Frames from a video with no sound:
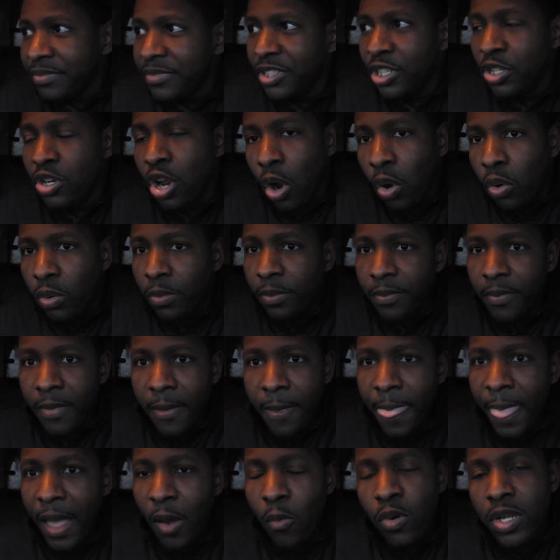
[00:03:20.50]
you know,
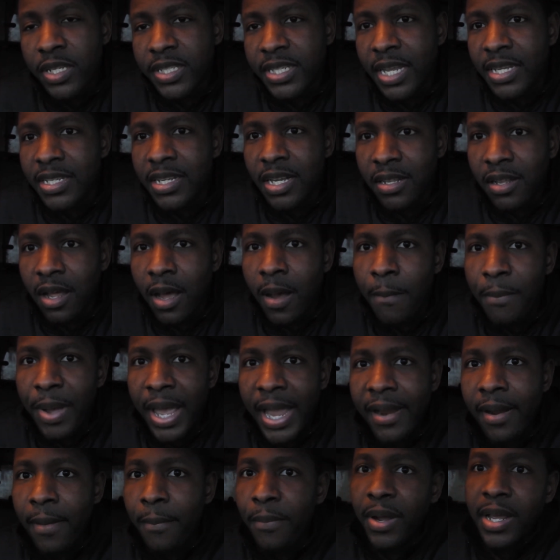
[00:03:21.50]
I wouldn't say it's a club
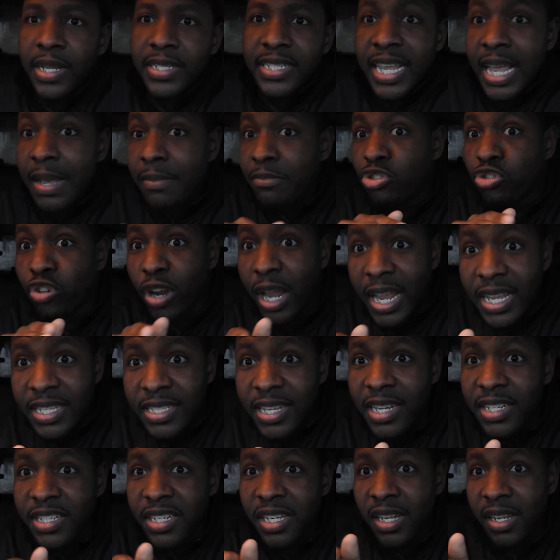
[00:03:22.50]
banger, but it's him
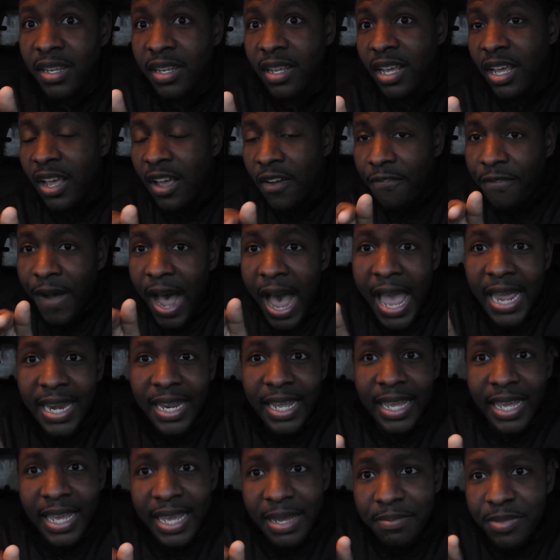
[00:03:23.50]
transitioning,
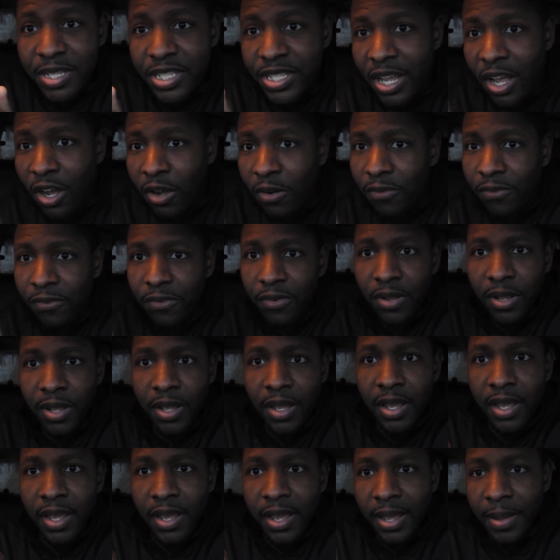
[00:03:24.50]
finding himself
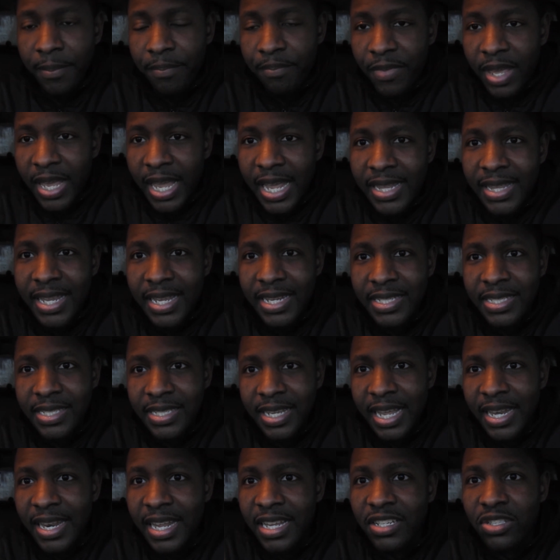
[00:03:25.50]
in
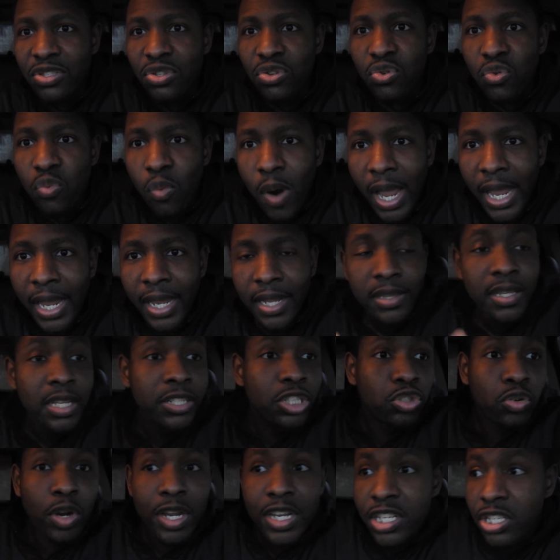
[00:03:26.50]
this new way.
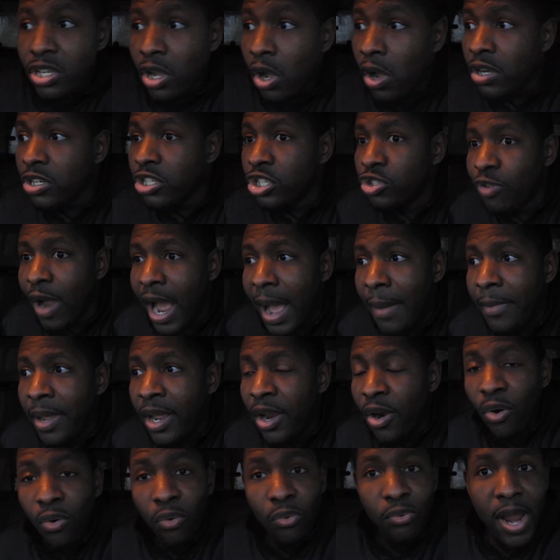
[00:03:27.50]
Then Trey Songz dropped
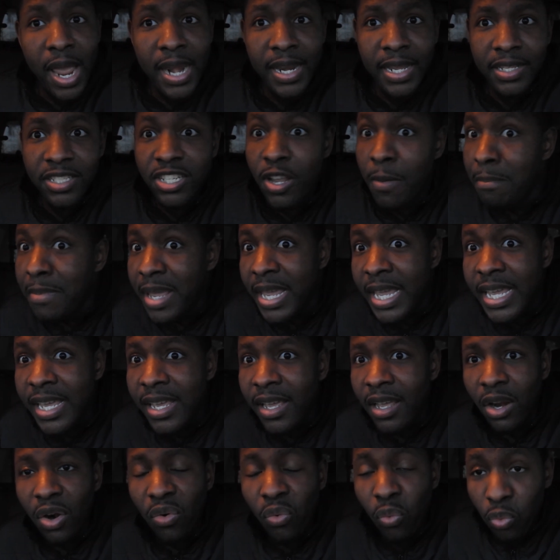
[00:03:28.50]
Ready. To
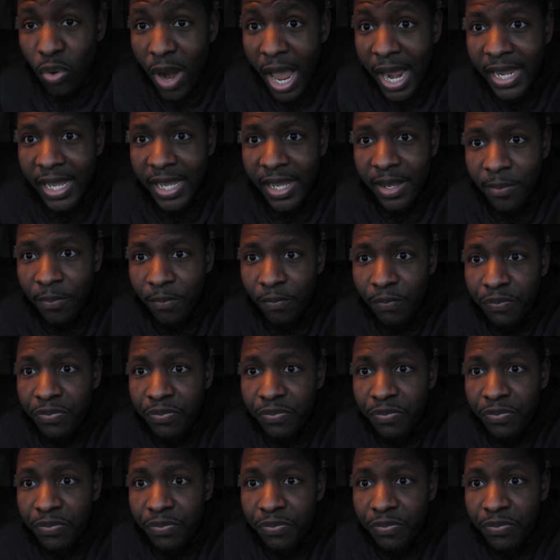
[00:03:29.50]
me, Ready